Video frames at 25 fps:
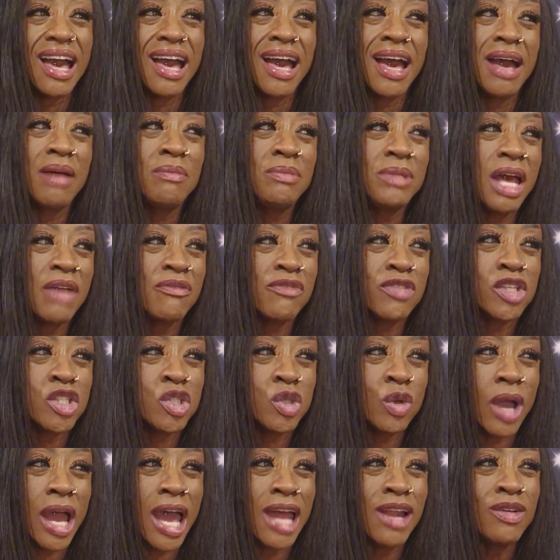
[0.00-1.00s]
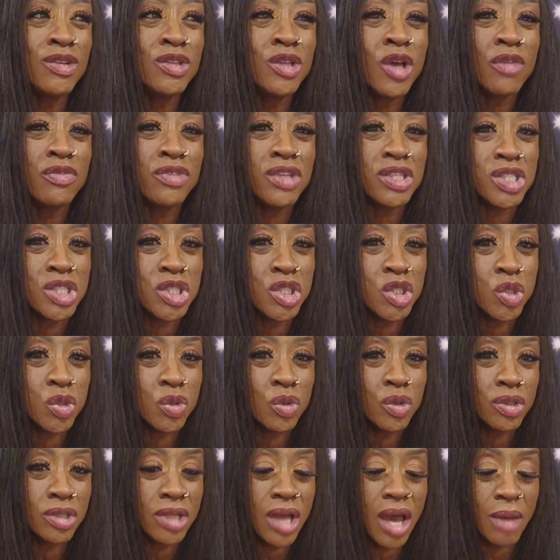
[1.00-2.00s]
I'm not for sure. I don't know if this is
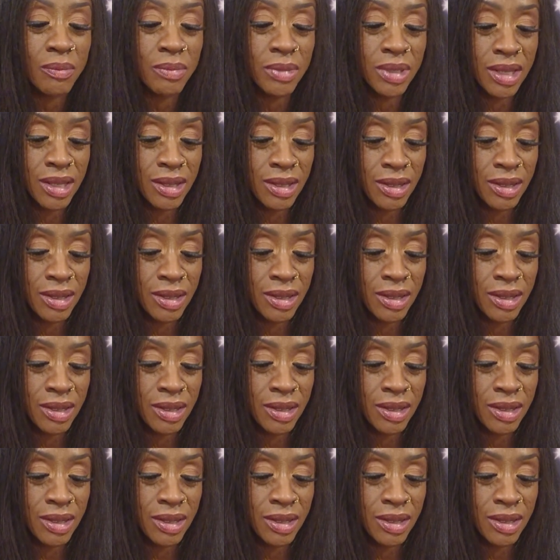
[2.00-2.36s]
true or not.